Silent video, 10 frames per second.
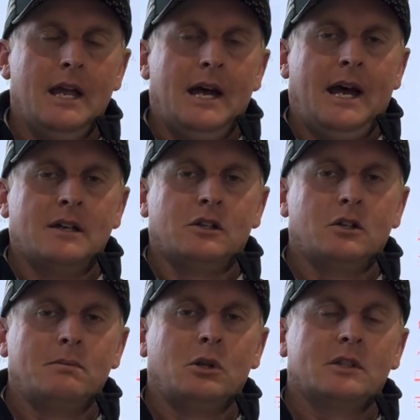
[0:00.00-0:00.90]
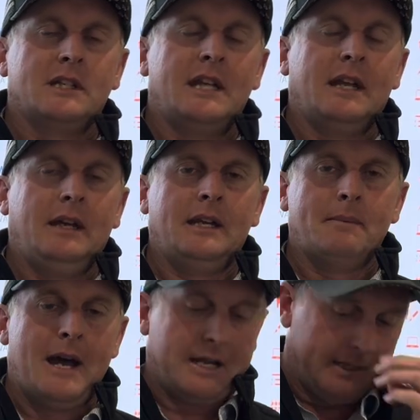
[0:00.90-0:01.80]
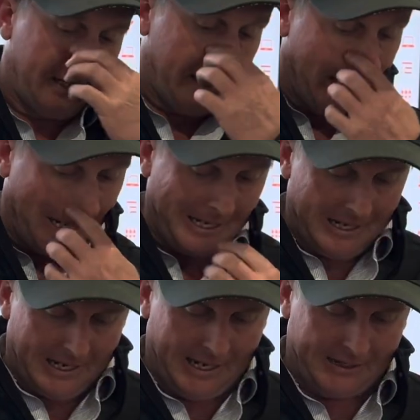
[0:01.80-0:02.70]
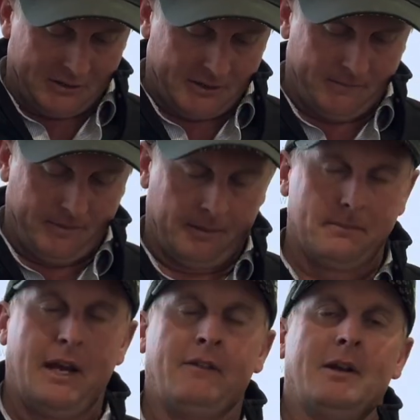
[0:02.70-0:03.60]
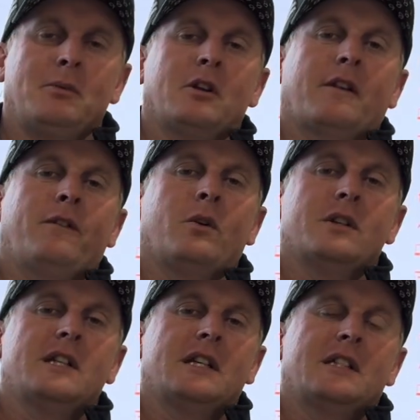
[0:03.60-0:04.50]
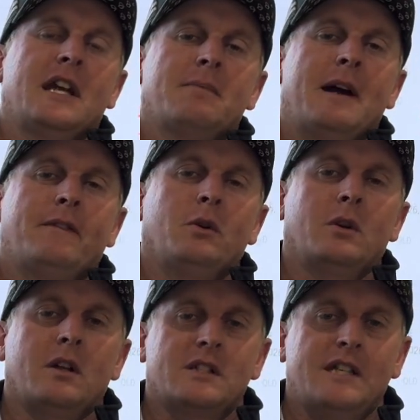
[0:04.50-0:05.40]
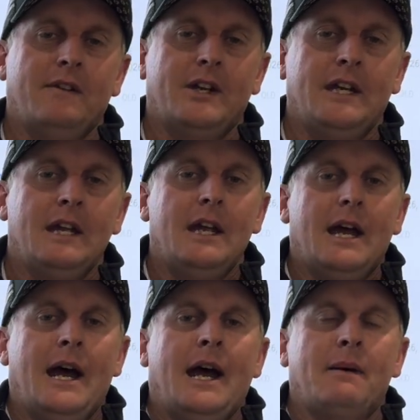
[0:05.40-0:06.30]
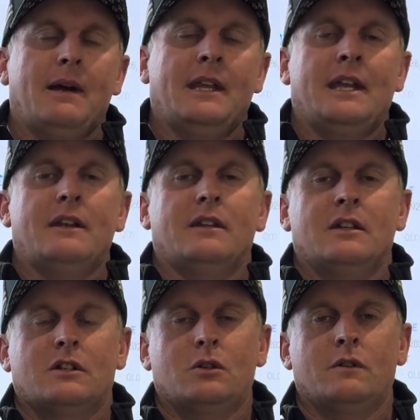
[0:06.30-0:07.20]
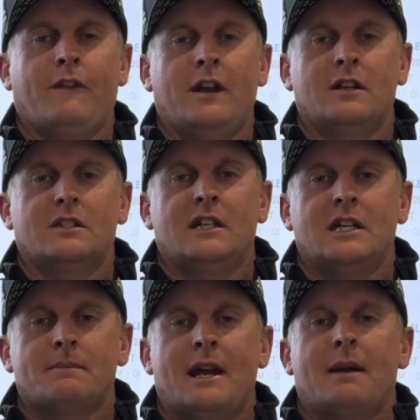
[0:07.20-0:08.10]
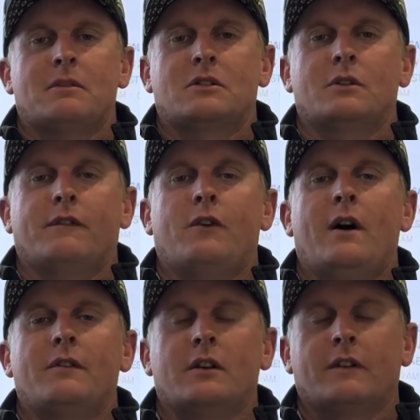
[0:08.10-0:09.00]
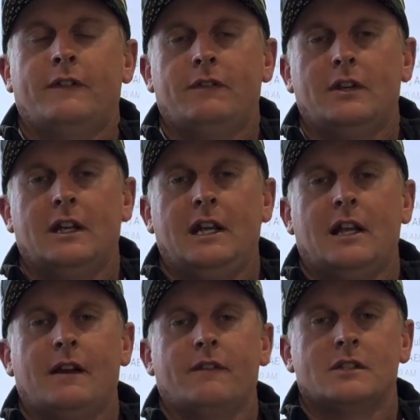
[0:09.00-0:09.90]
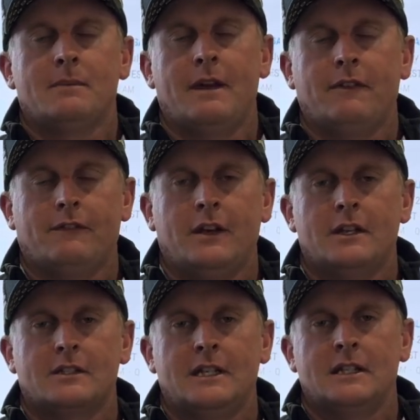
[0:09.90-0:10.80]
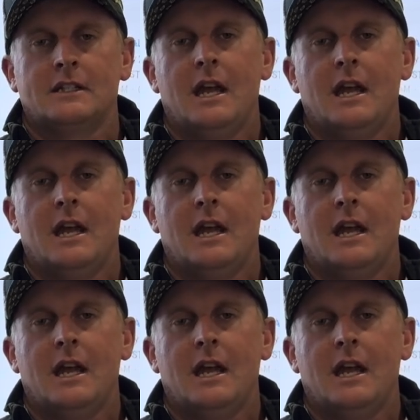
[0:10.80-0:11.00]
Some good bullocks in the market there today. There's some heavier bullocks, 4 and 6 teeth made $4.70. And then there's good feeder steers made up to sort of $5.50 a kilo for some heavy feeder steers.